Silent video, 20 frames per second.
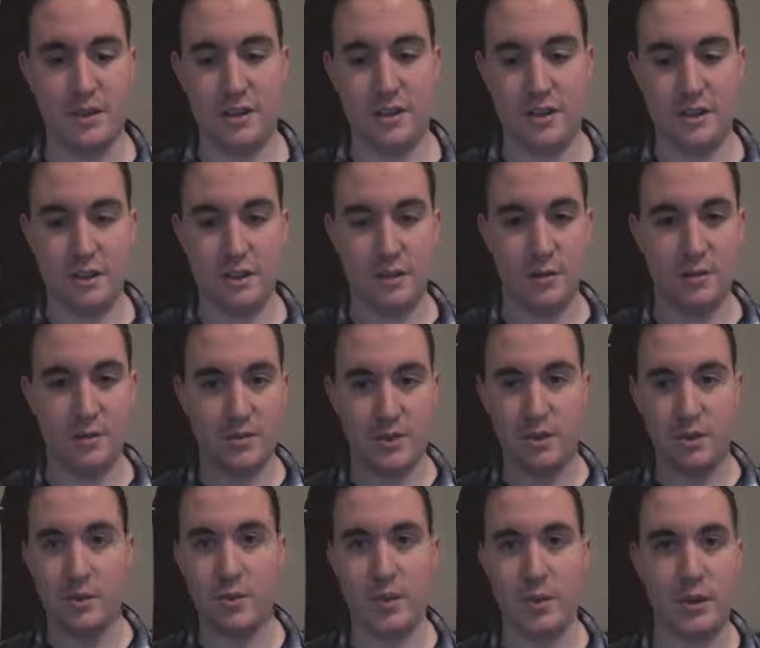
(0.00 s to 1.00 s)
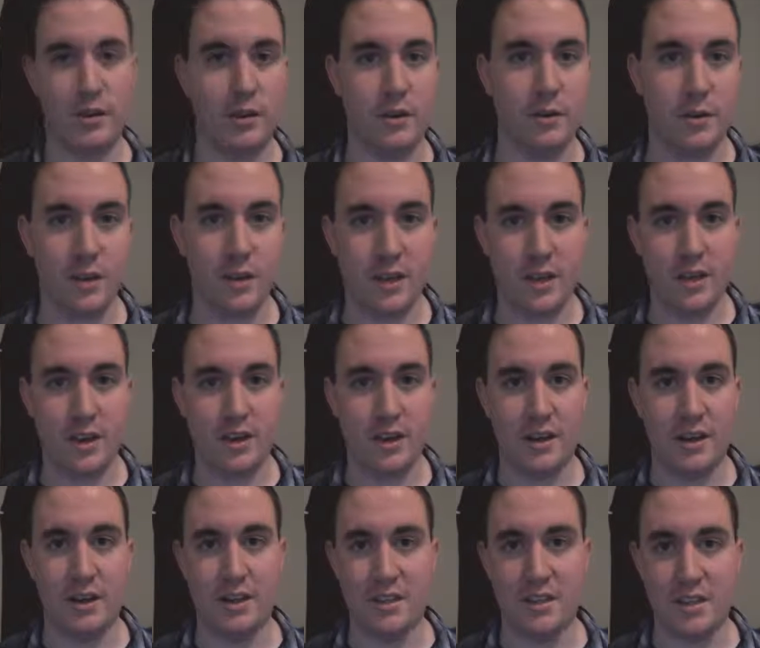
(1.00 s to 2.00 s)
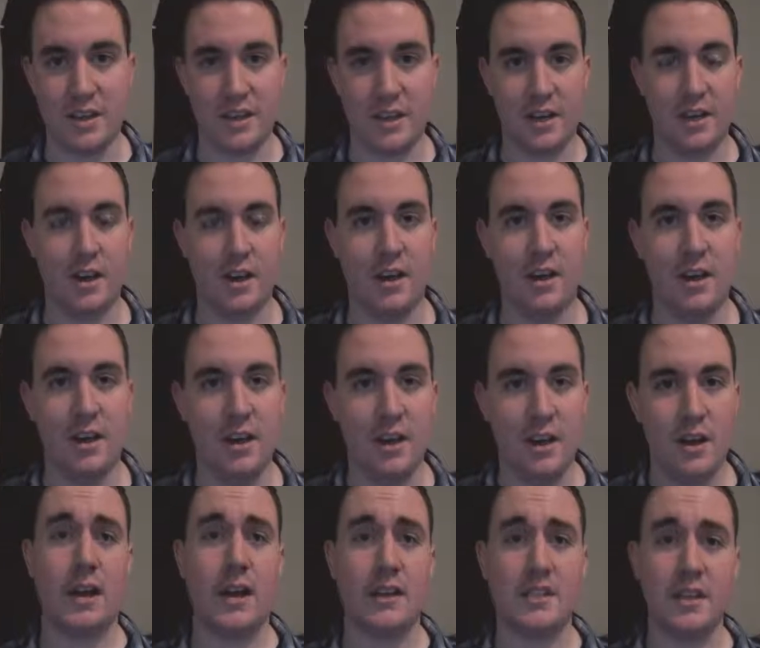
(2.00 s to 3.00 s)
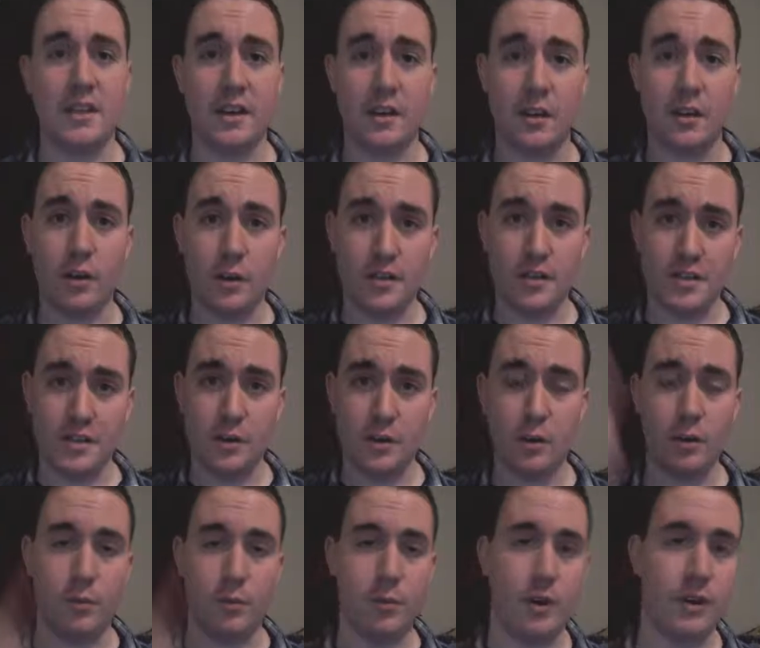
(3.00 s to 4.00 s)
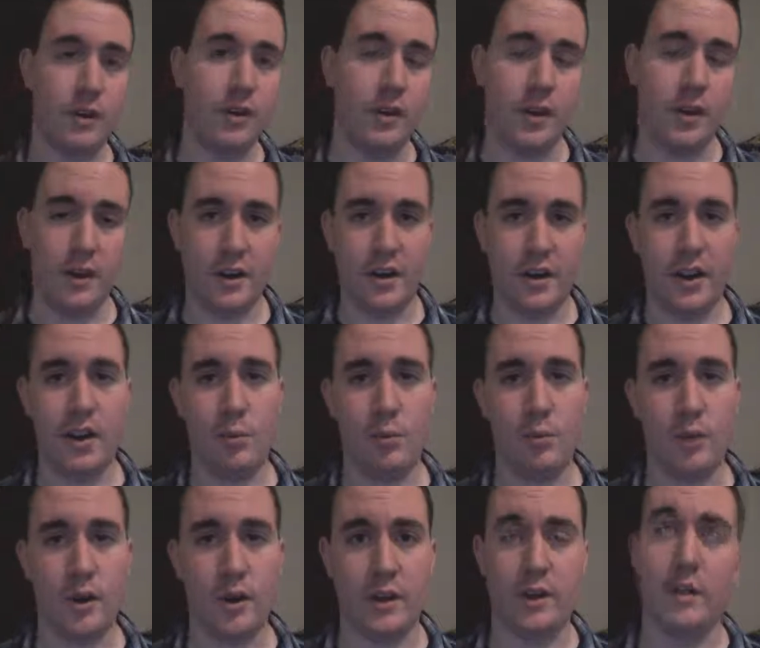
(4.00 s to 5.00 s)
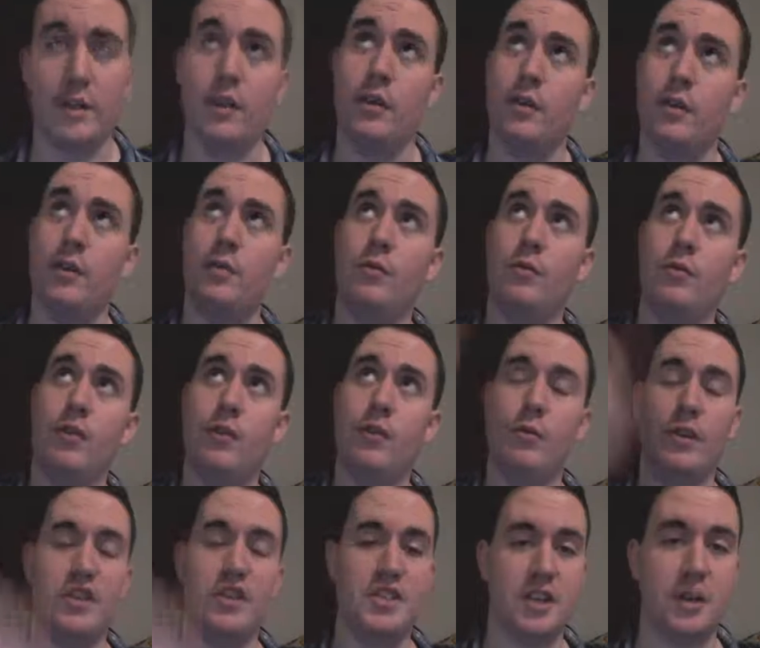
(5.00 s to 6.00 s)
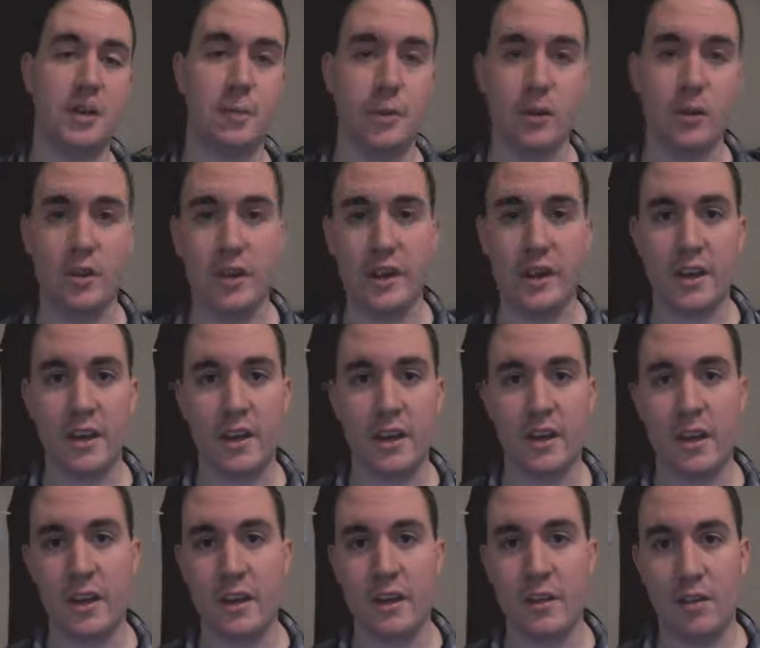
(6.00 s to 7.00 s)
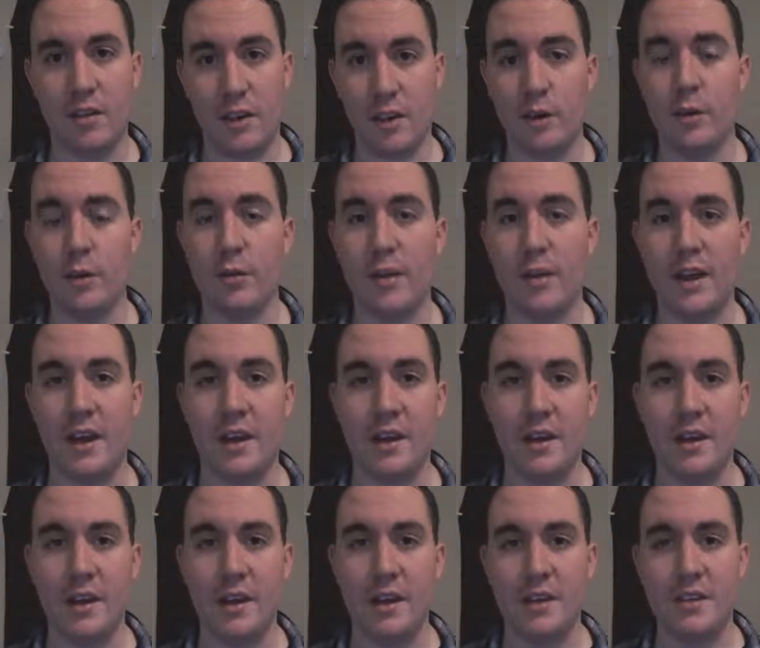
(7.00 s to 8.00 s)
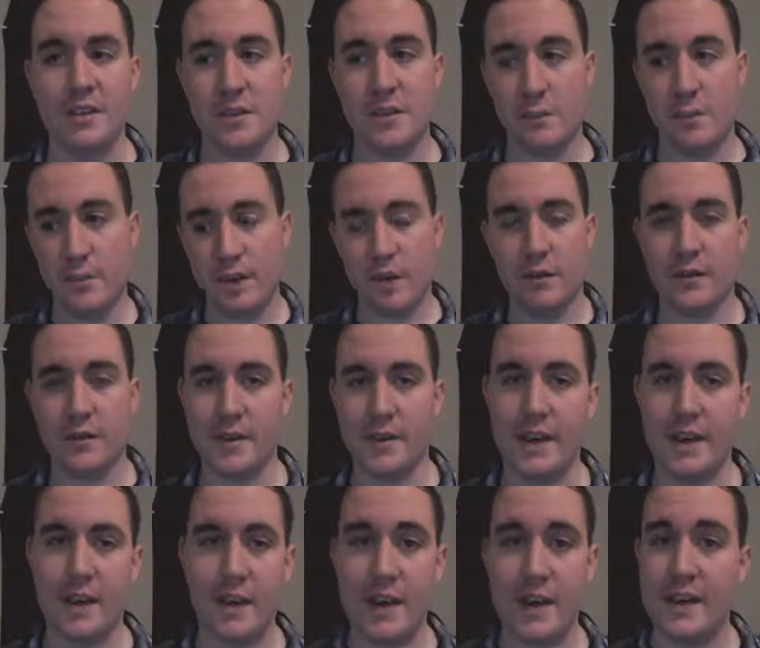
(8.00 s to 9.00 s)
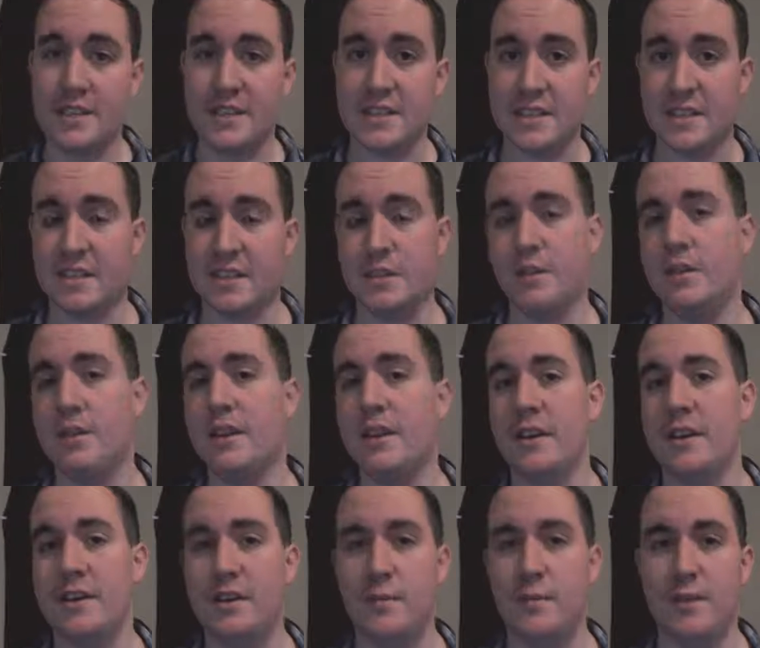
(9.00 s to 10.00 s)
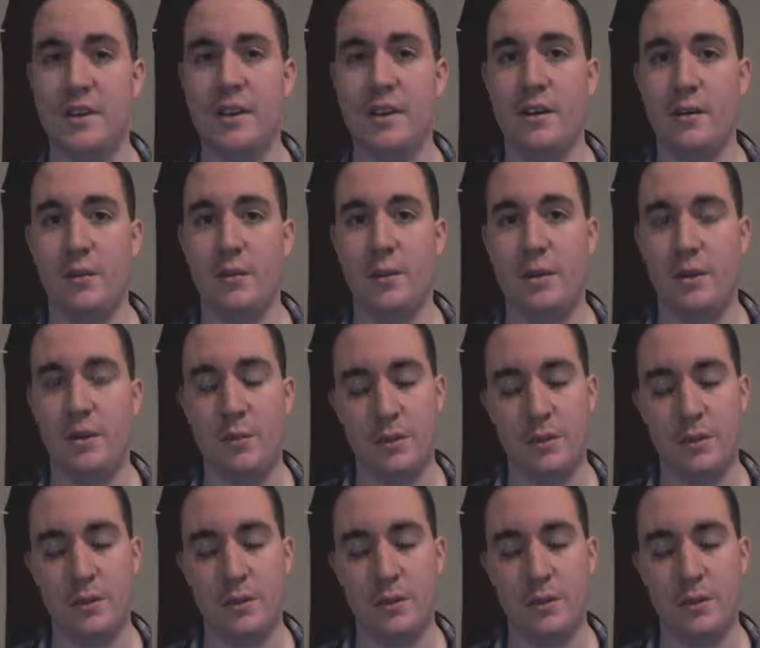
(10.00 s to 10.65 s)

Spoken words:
It's just a single button. You click it, and it's like a call steward button on an airplane. You reach up, you click it, and they know that somebody over there has an issue that needs to be dealt with.